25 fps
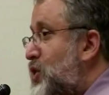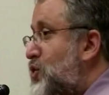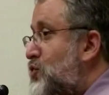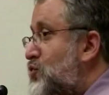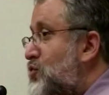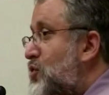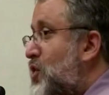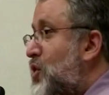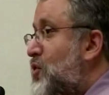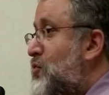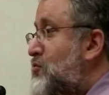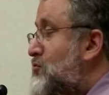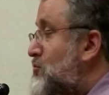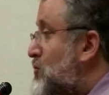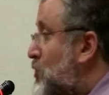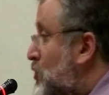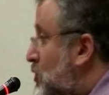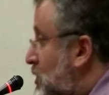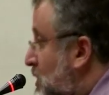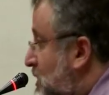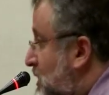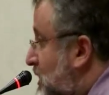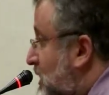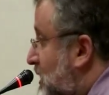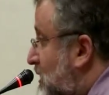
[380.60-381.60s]
you know
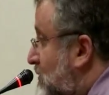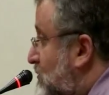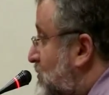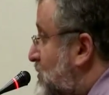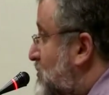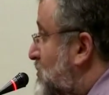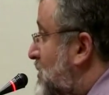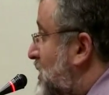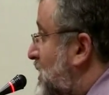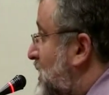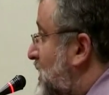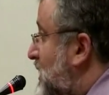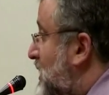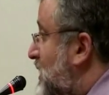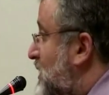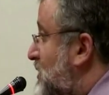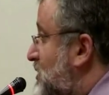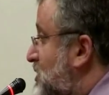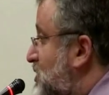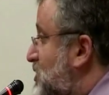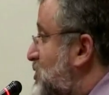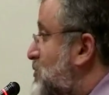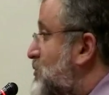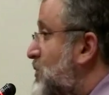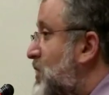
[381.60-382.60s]
more than everybody
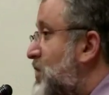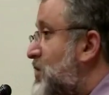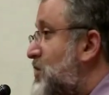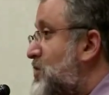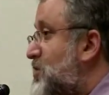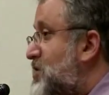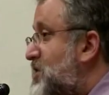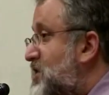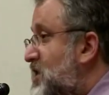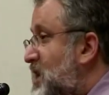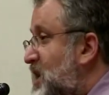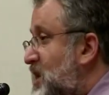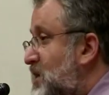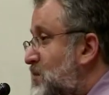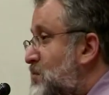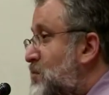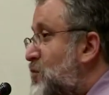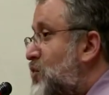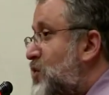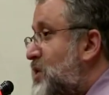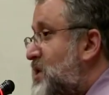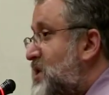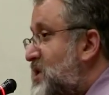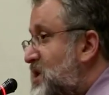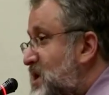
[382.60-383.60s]
else. You understand
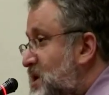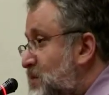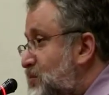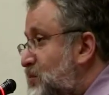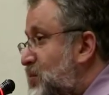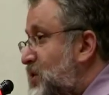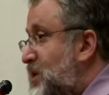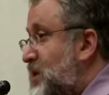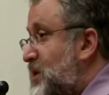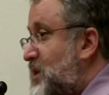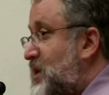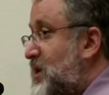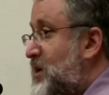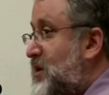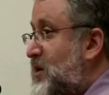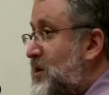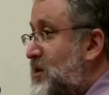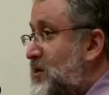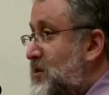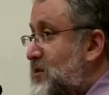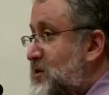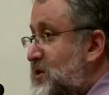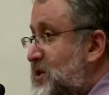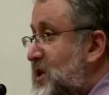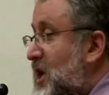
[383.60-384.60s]
more deeply than
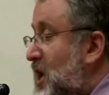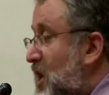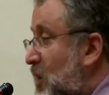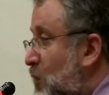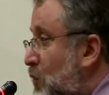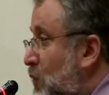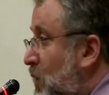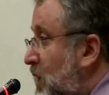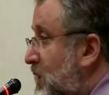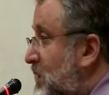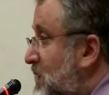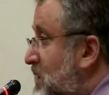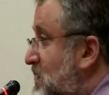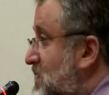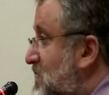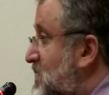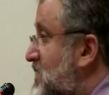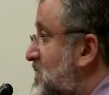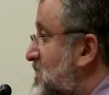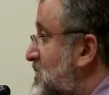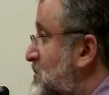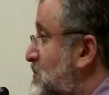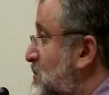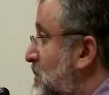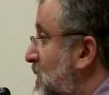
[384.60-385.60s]
others what this
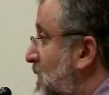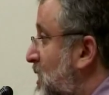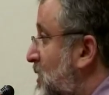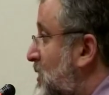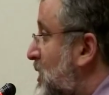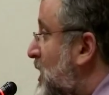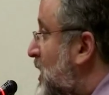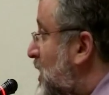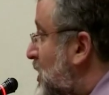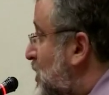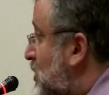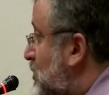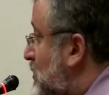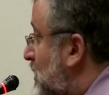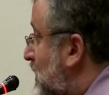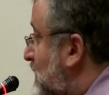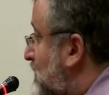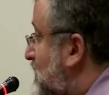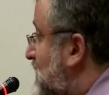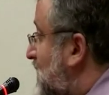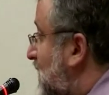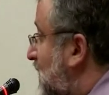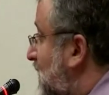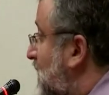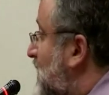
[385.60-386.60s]
is about. You
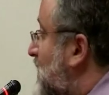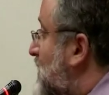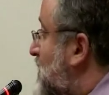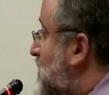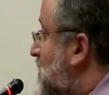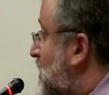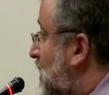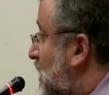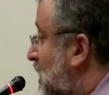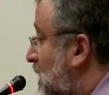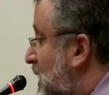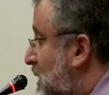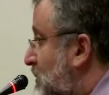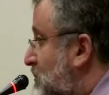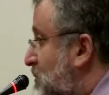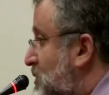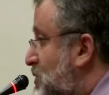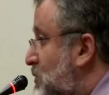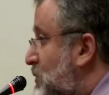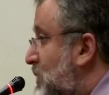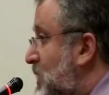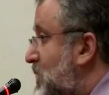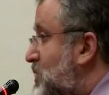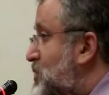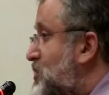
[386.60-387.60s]
have taken time
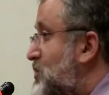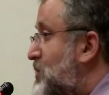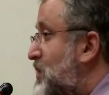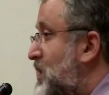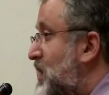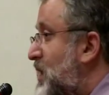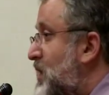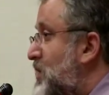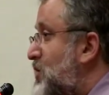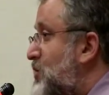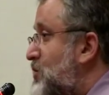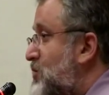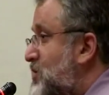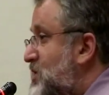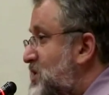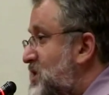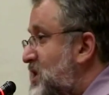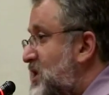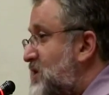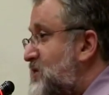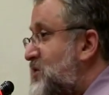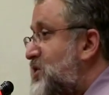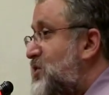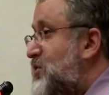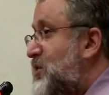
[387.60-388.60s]
to educate
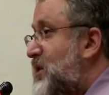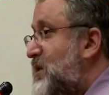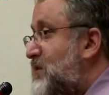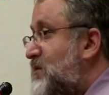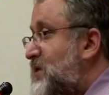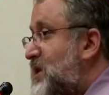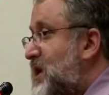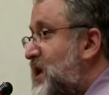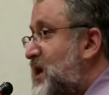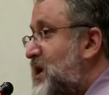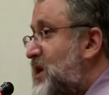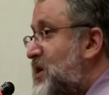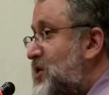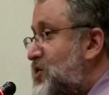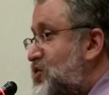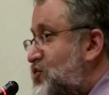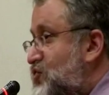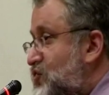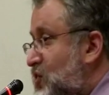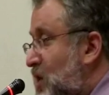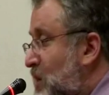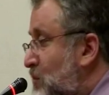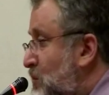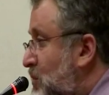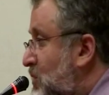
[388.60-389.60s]
yourselves. You have taken
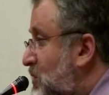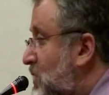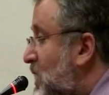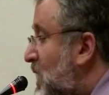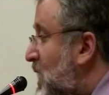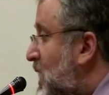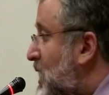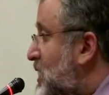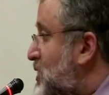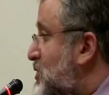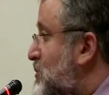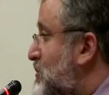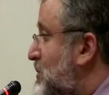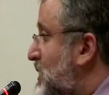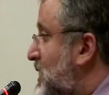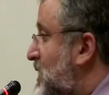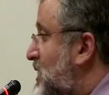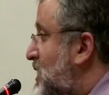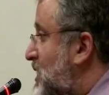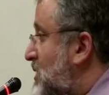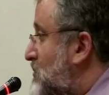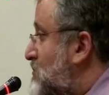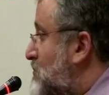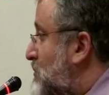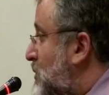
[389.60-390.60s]
trouble to
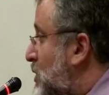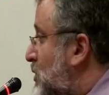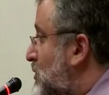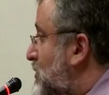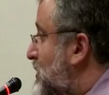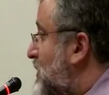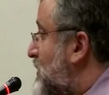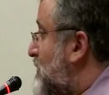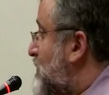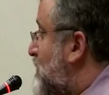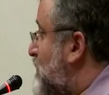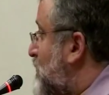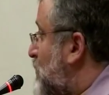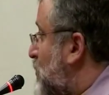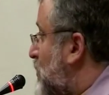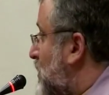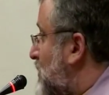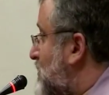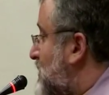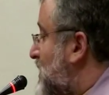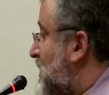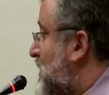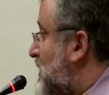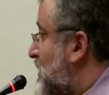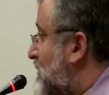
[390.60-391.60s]
become both
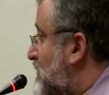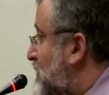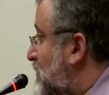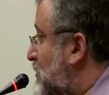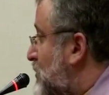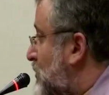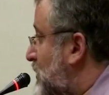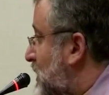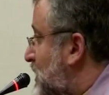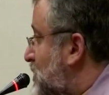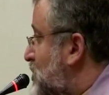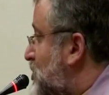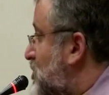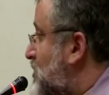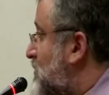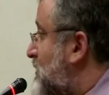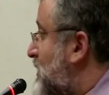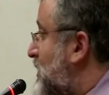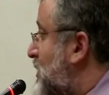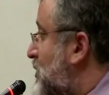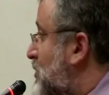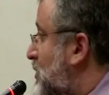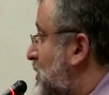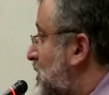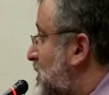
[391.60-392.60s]
informed and influential
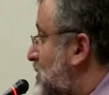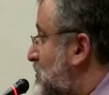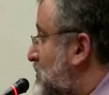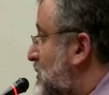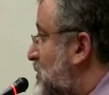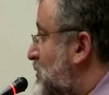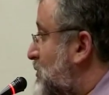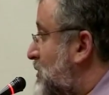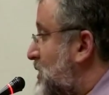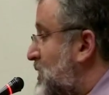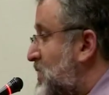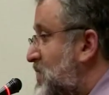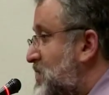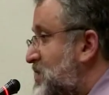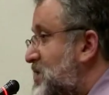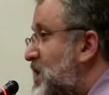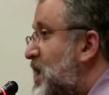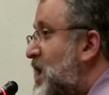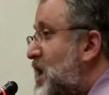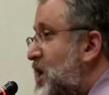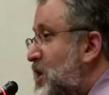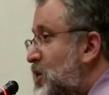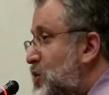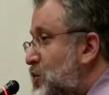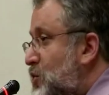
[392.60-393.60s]
in your communities.
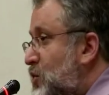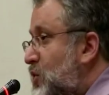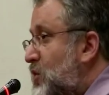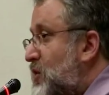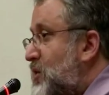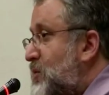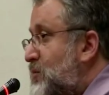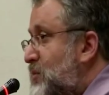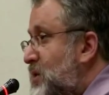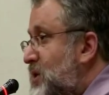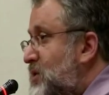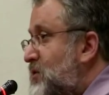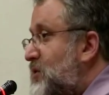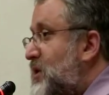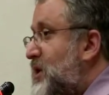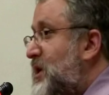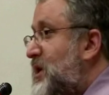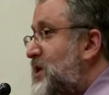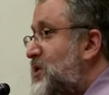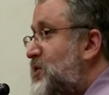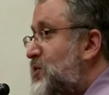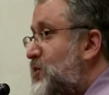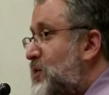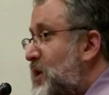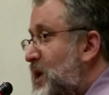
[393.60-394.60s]
Your
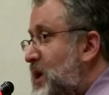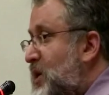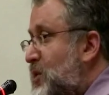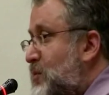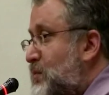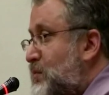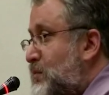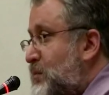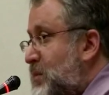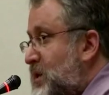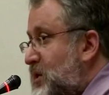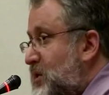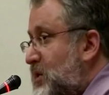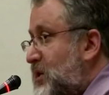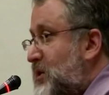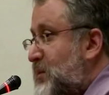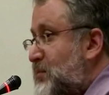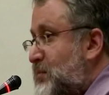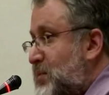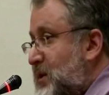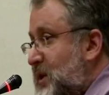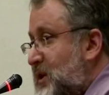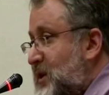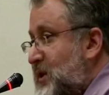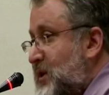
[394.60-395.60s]
ability to help build
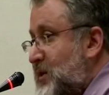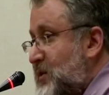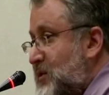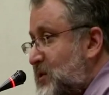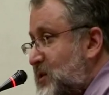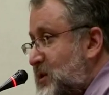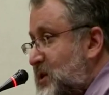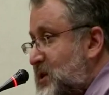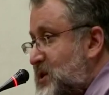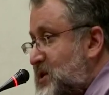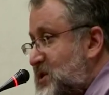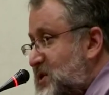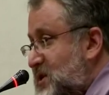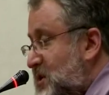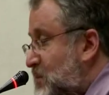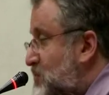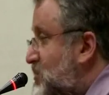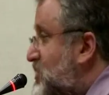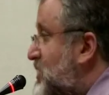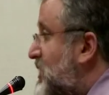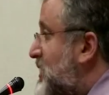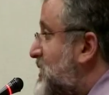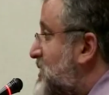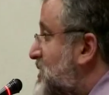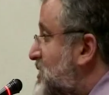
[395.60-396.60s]
opinion on these
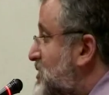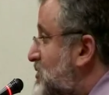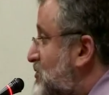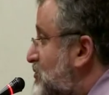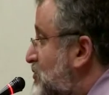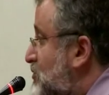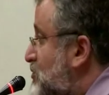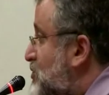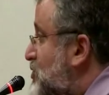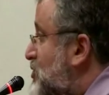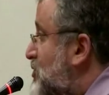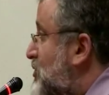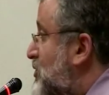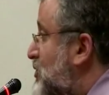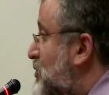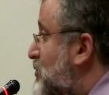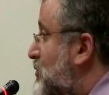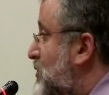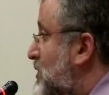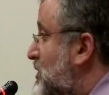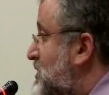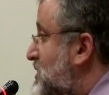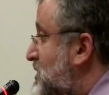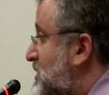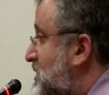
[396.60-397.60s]
subjects is crucial
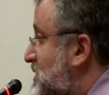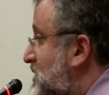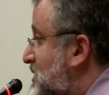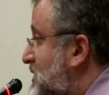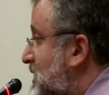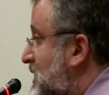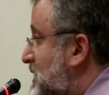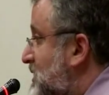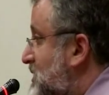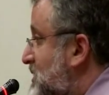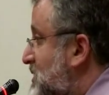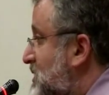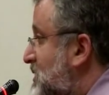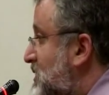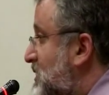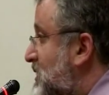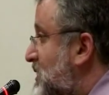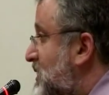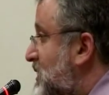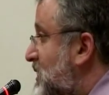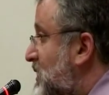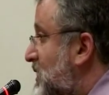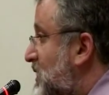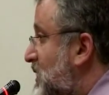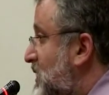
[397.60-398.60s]
to our success.
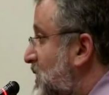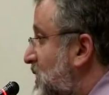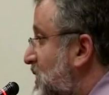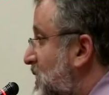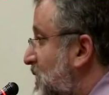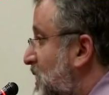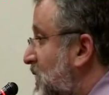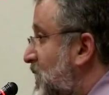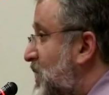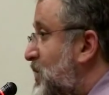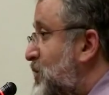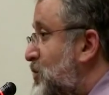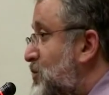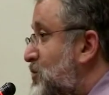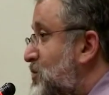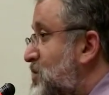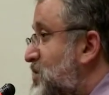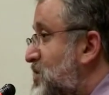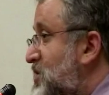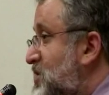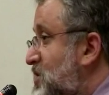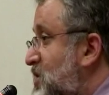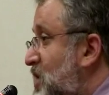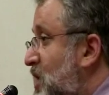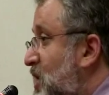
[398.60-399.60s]
And you're
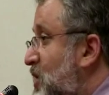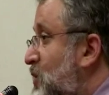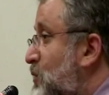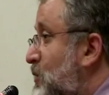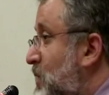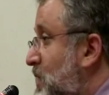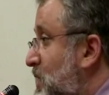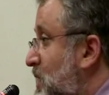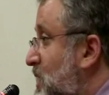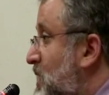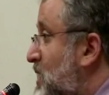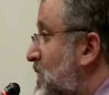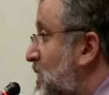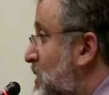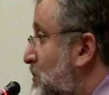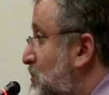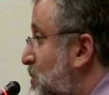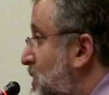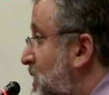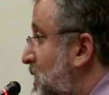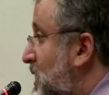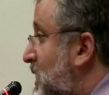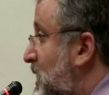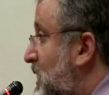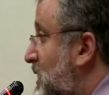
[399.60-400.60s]
stuck with a
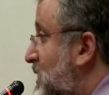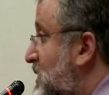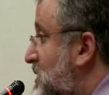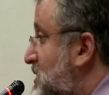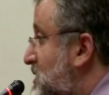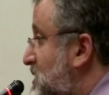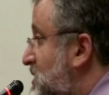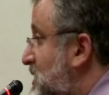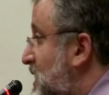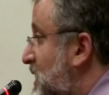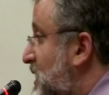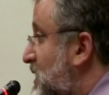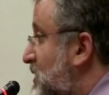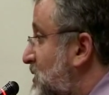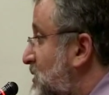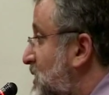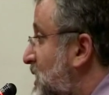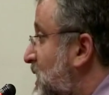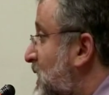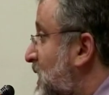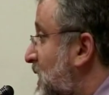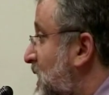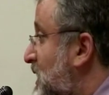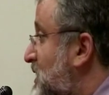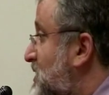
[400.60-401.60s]
complicated sale.
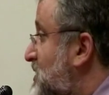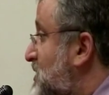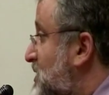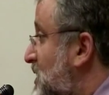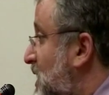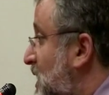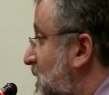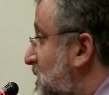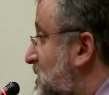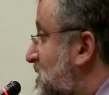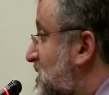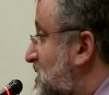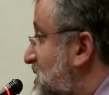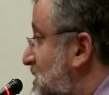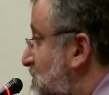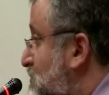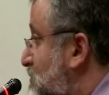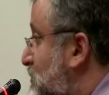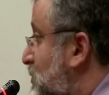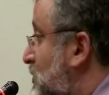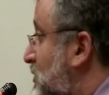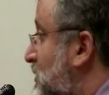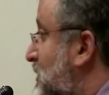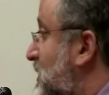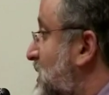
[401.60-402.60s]
It's not
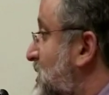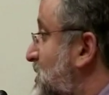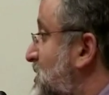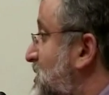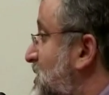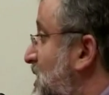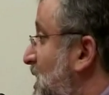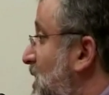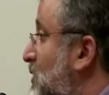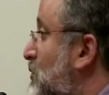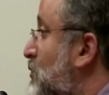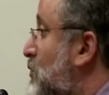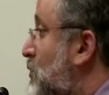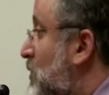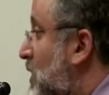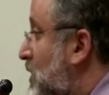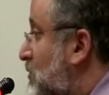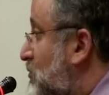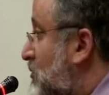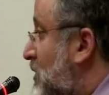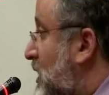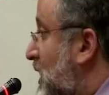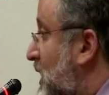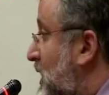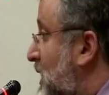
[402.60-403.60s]
simple. There's not
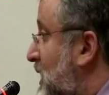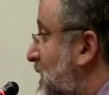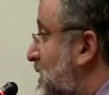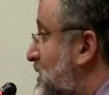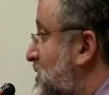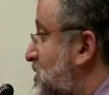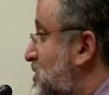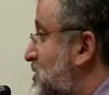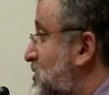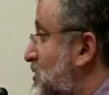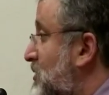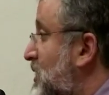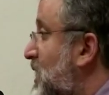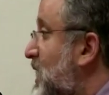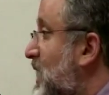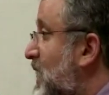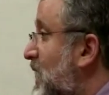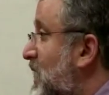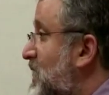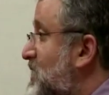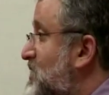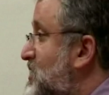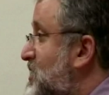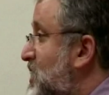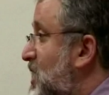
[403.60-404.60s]
one right answer.
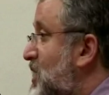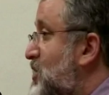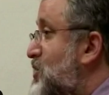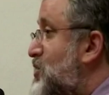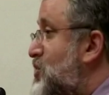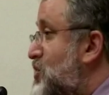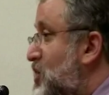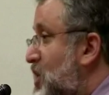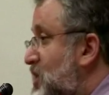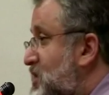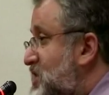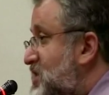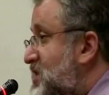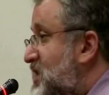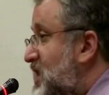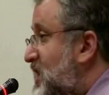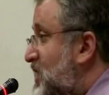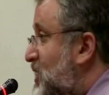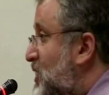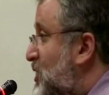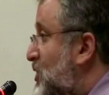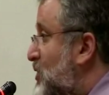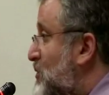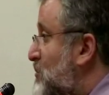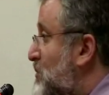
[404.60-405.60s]
It's not just
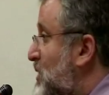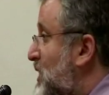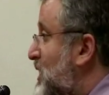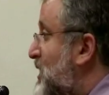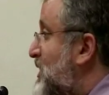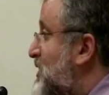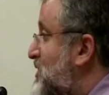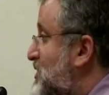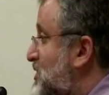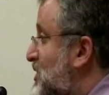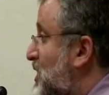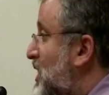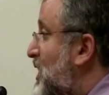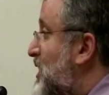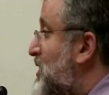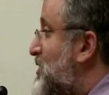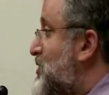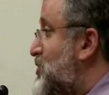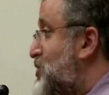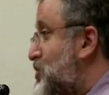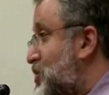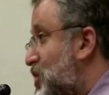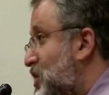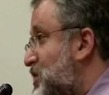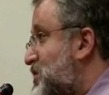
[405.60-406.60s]
saying no, but it's
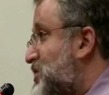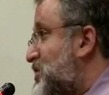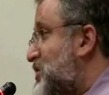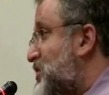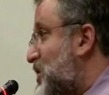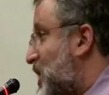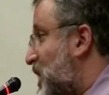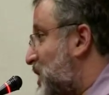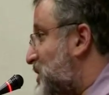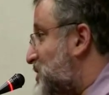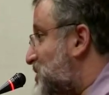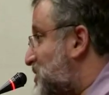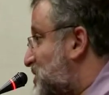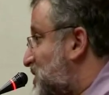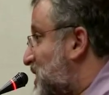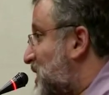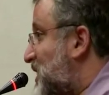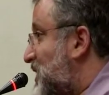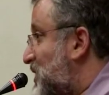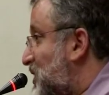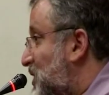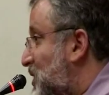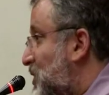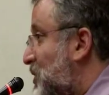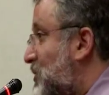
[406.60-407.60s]
not just not
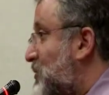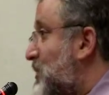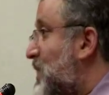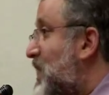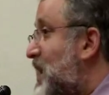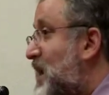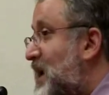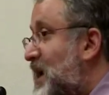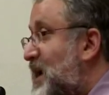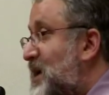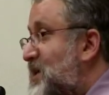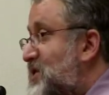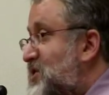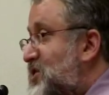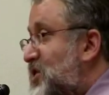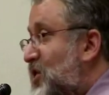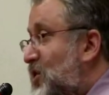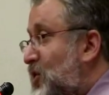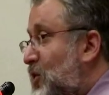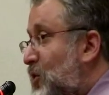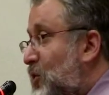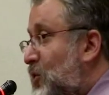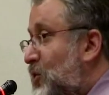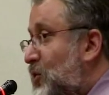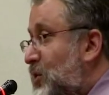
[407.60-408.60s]
saying no. It's a
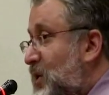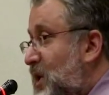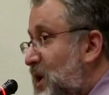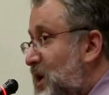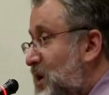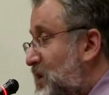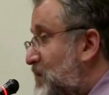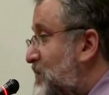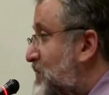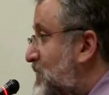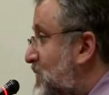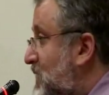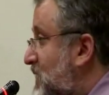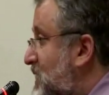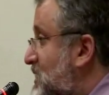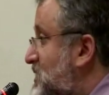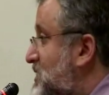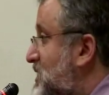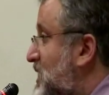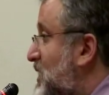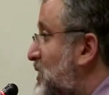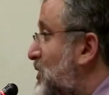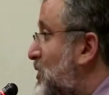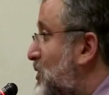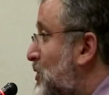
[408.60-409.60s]
whole lot of
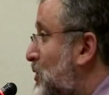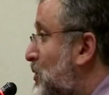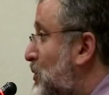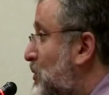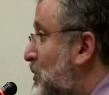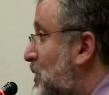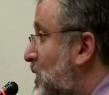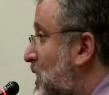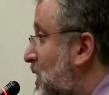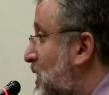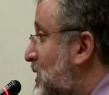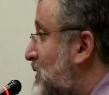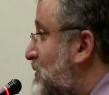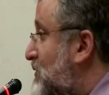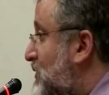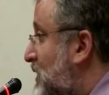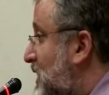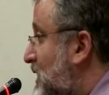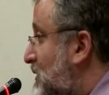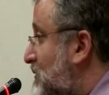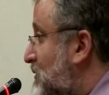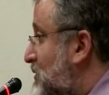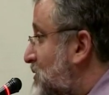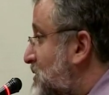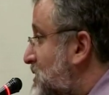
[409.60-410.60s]
things at a whole lot of
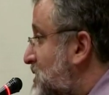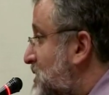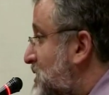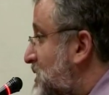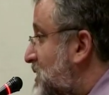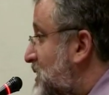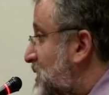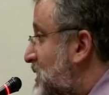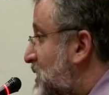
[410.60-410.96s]
levels.